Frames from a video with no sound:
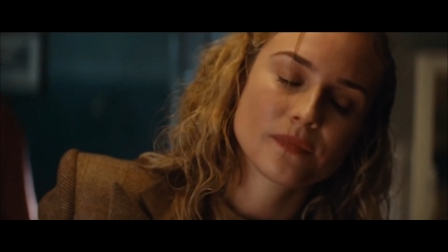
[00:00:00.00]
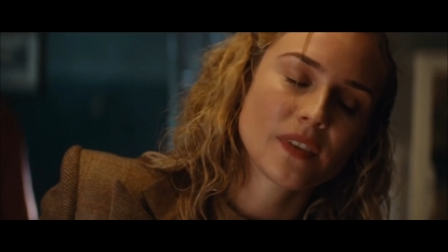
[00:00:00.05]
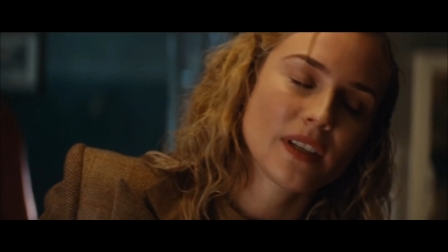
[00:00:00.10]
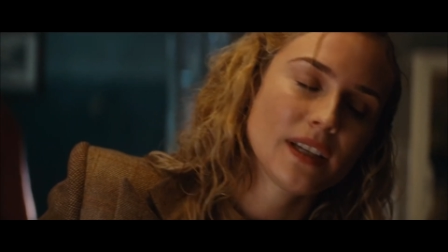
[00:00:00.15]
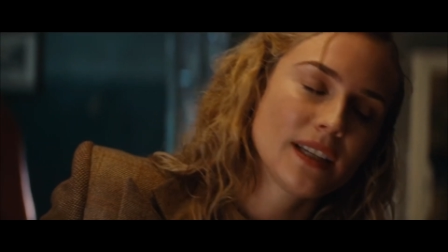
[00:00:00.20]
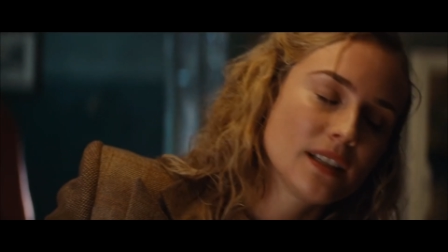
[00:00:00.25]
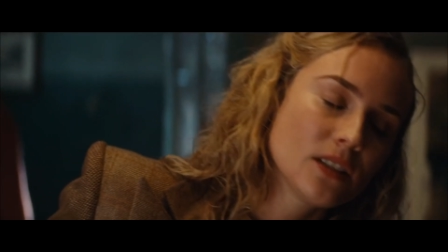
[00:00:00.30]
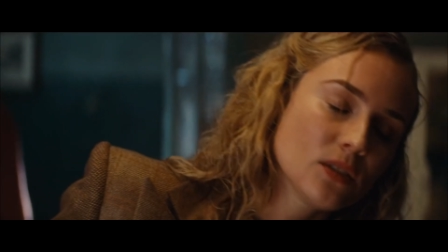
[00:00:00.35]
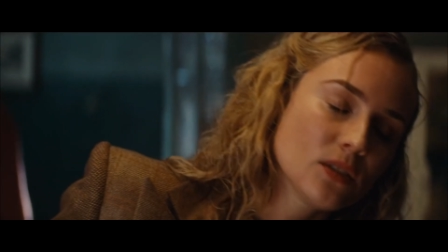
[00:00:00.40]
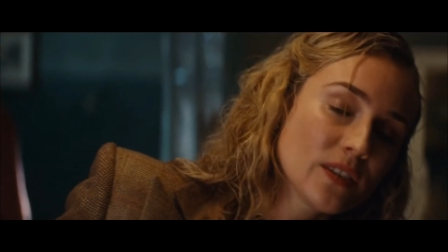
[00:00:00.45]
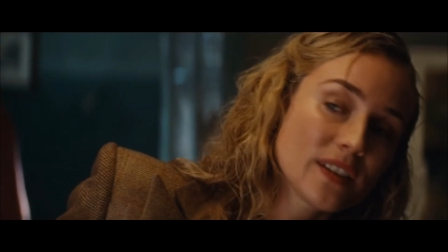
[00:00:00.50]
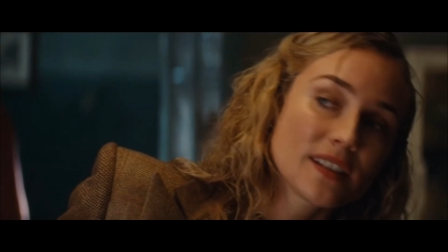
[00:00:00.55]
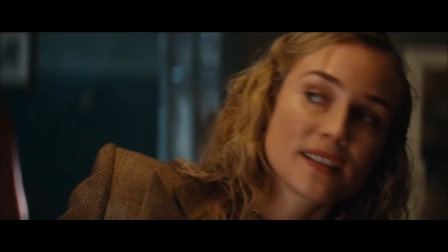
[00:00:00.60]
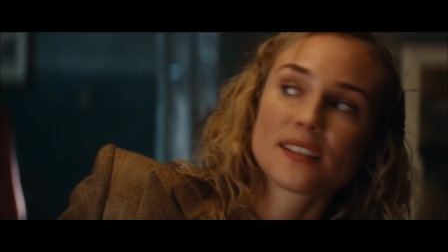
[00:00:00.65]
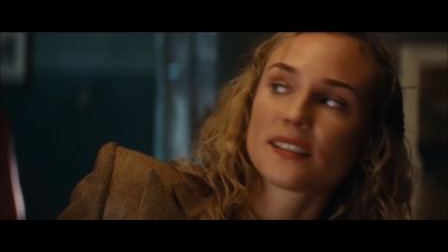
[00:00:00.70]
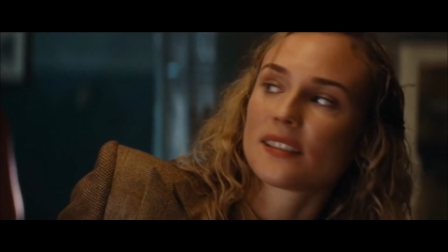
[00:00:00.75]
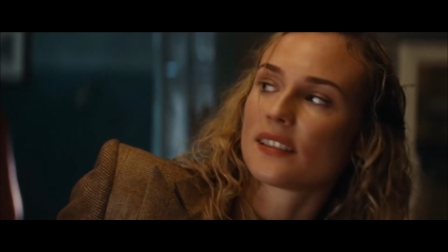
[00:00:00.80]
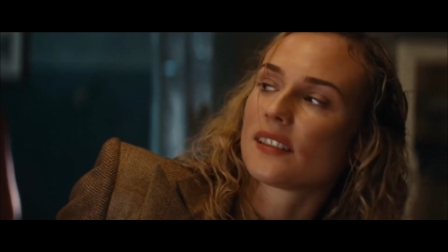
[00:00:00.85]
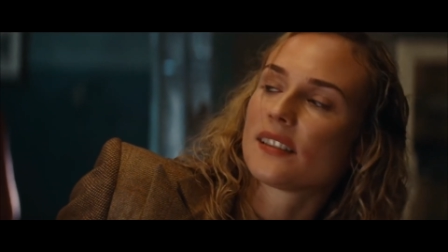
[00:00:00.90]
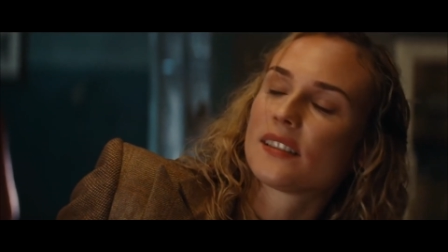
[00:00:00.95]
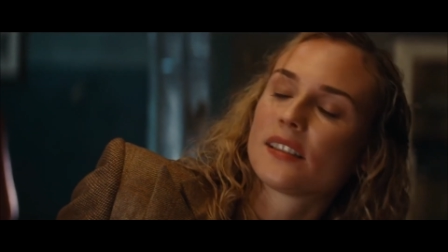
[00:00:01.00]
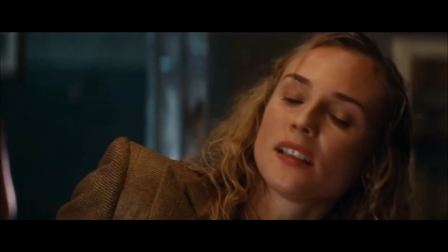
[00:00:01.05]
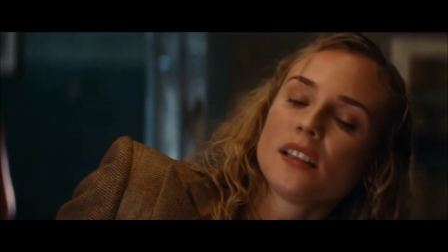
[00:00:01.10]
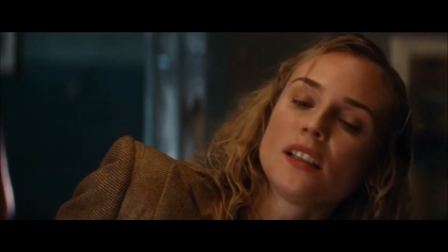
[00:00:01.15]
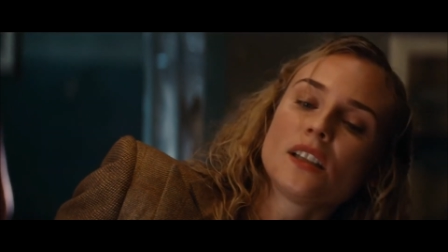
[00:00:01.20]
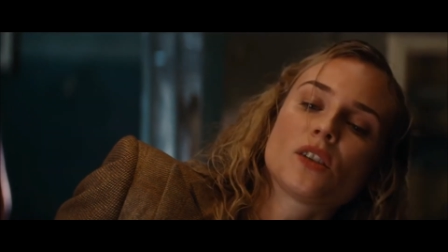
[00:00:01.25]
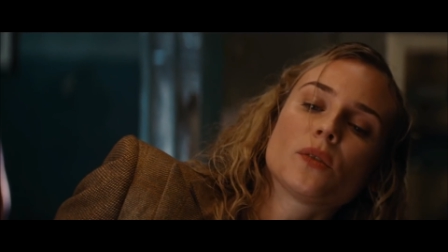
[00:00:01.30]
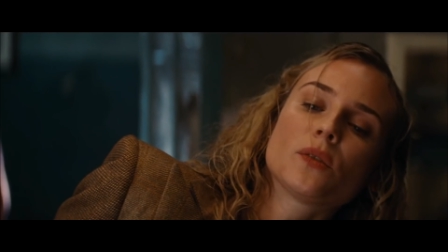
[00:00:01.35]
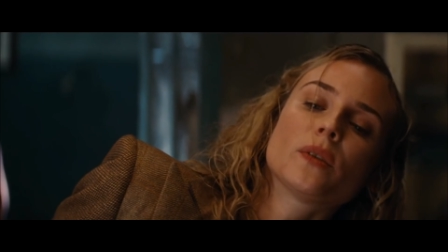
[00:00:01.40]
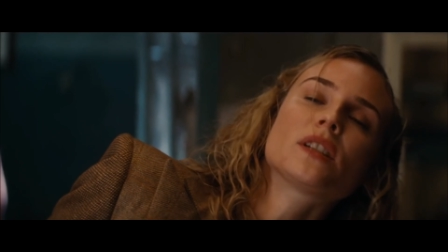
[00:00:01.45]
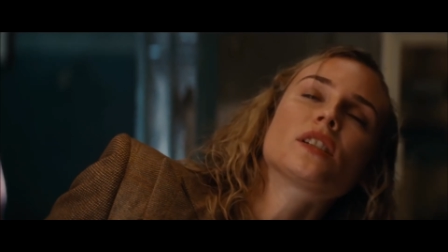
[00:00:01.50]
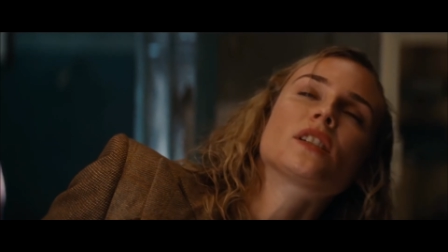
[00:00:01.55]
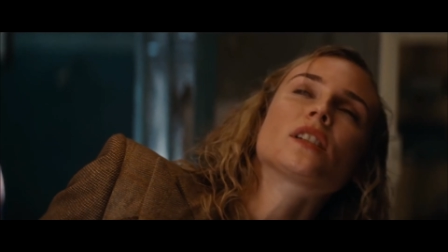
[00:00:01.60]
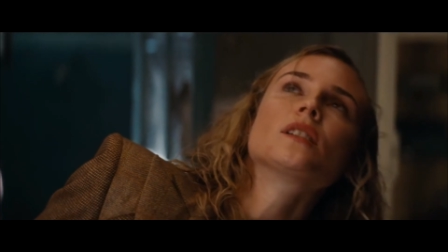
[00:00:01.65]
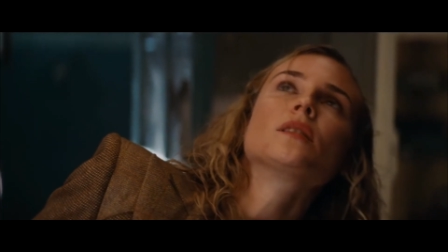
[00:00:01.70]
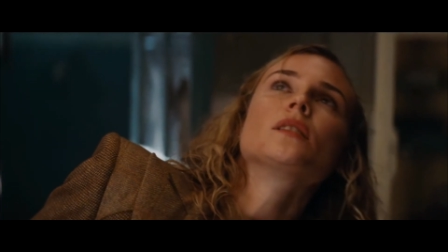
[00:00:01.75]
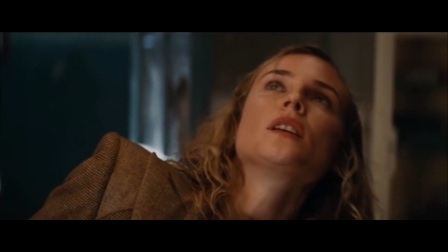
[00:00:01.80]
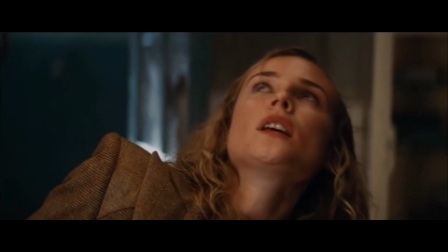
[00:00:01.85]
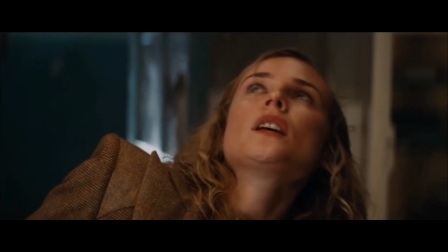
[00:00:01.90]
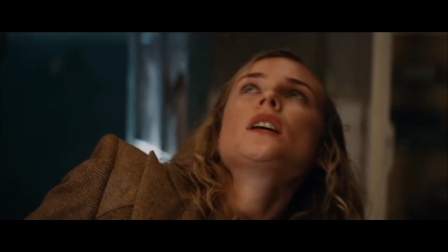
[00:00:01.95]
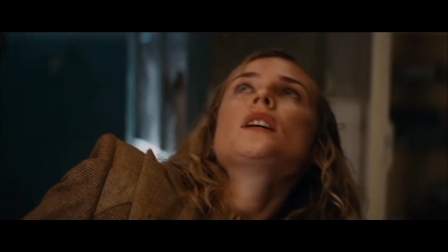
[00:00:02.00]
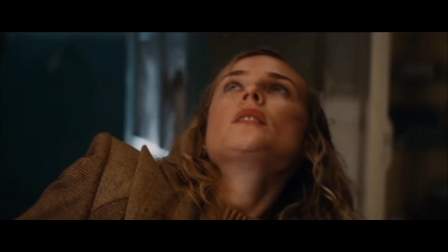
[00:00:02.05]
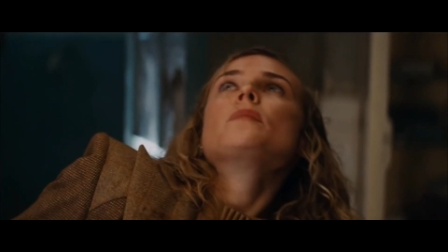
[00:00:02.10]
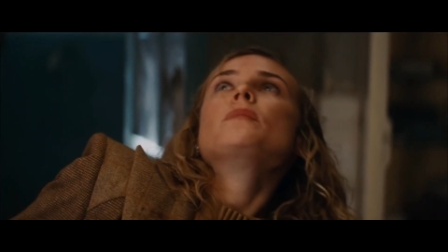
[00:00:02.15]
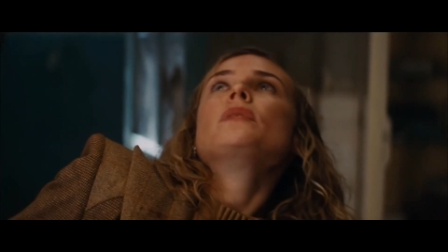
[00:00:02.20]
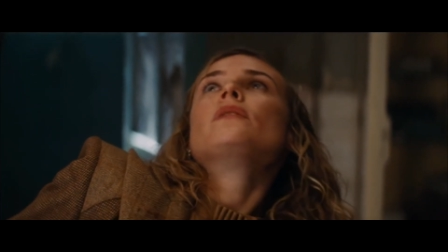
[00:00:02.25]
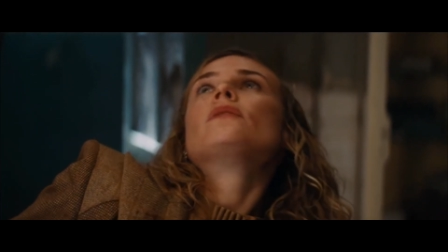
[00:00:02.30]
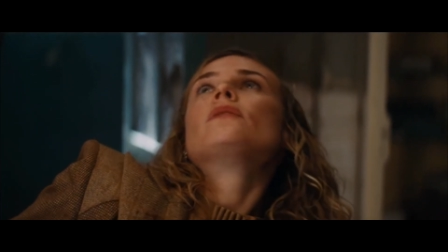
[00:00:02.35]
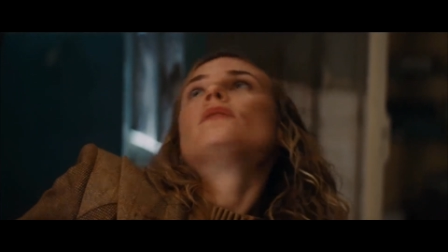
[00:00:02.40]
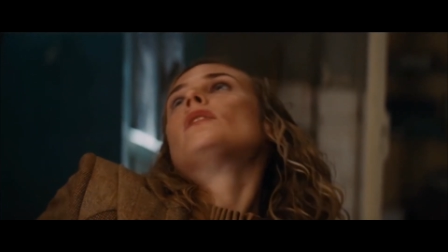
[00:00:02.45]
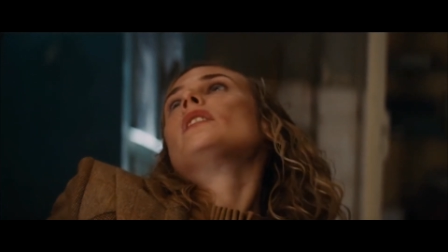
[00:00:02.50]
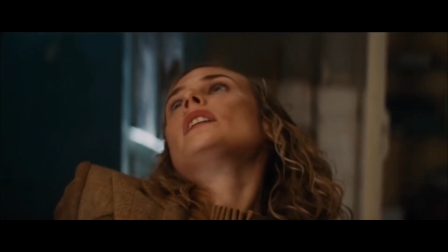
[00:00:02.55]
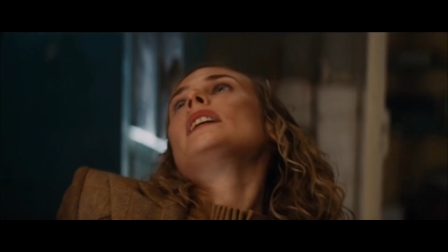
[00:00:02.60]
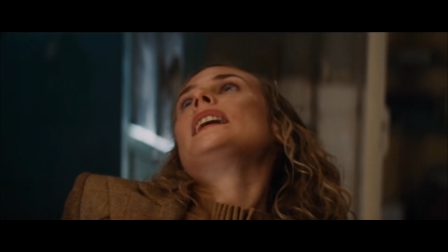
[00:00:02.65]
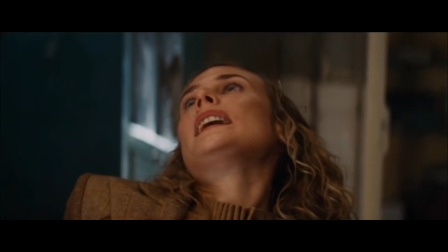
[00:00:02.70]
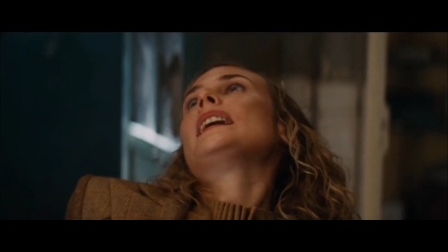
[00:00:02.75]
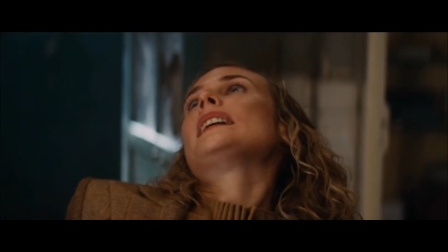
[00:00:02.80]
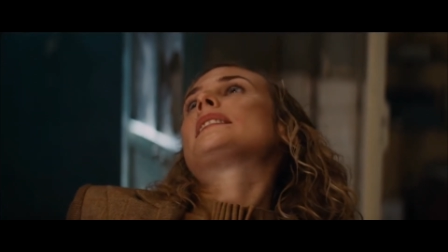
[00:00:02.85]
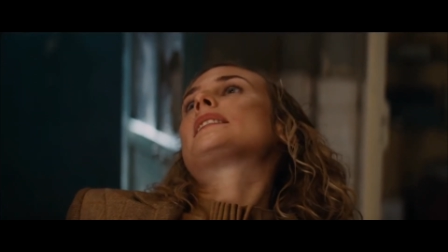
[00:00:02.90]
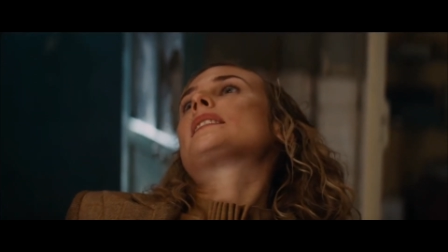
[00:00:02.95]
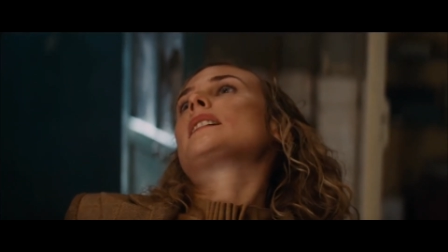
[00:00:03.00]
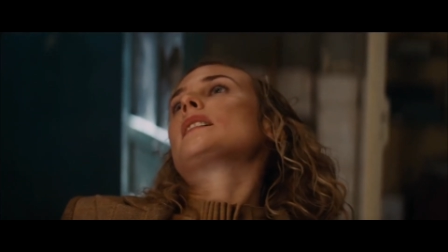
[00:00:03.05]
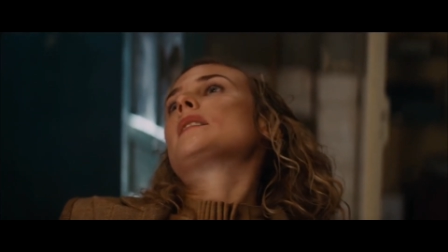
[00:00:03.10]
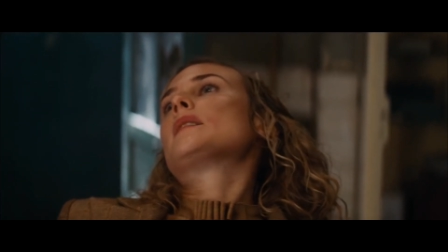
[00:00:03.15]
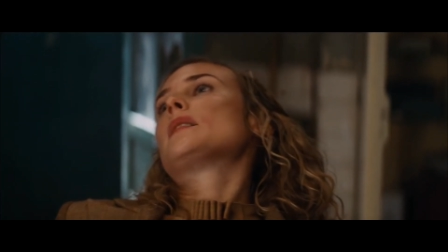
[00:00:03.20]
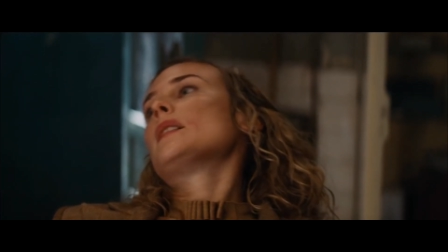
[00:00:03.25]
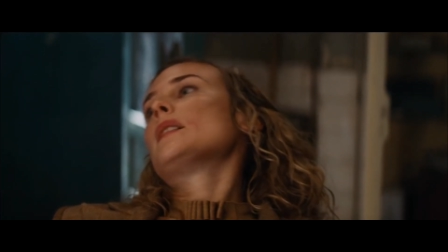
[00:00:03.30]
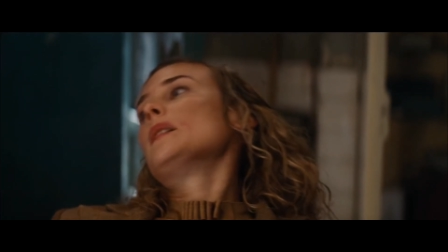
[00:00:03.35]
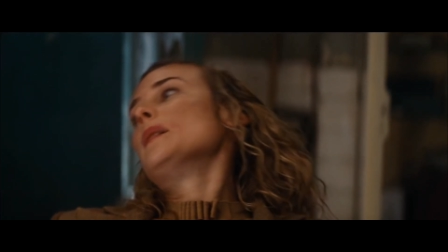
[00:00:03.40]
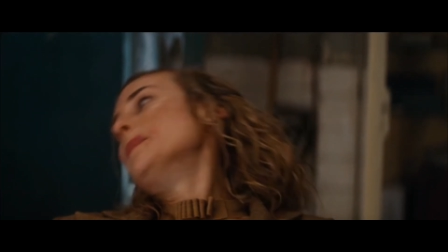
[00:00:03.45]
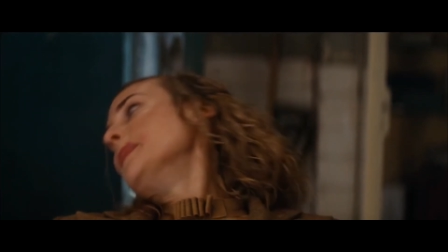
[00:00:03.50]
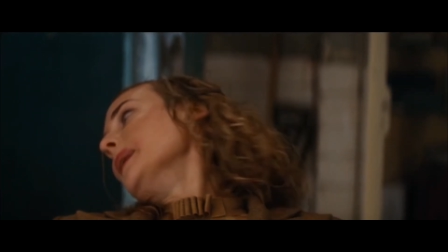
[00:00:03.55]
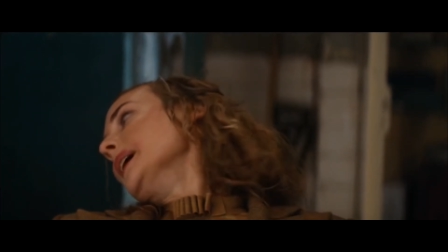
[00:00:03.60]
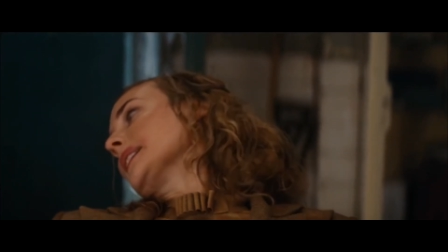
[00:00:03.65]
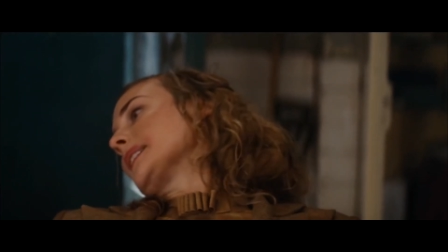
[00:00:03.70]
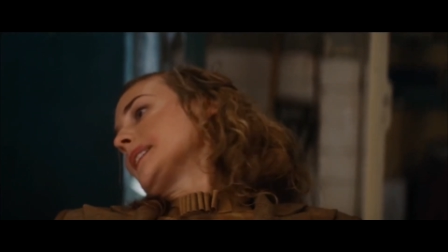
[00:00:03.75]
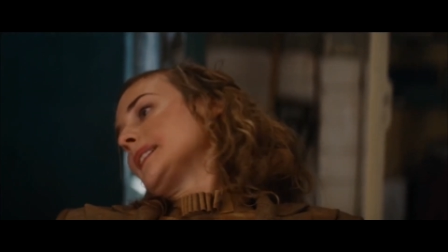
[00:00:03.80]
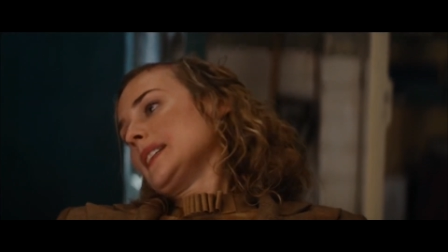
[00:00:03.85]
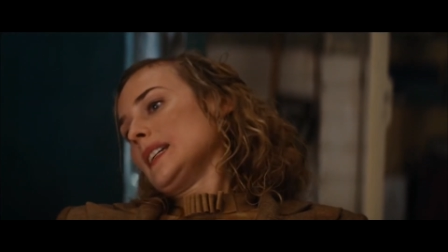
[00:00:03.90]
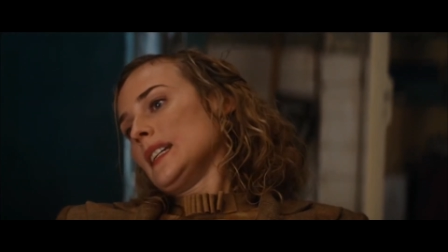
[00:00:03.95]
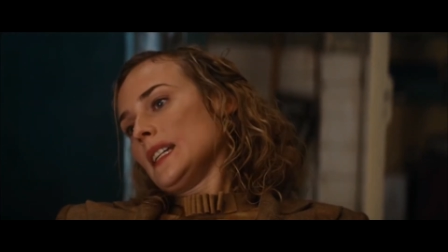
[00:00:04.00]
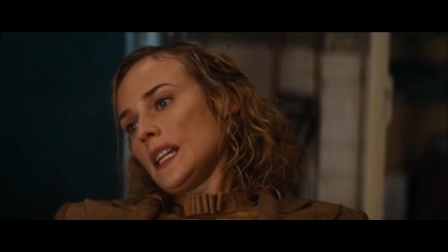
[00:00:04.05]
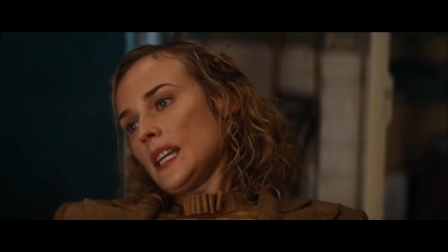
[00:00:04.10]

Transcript: I know this is a silly question before I ask it, but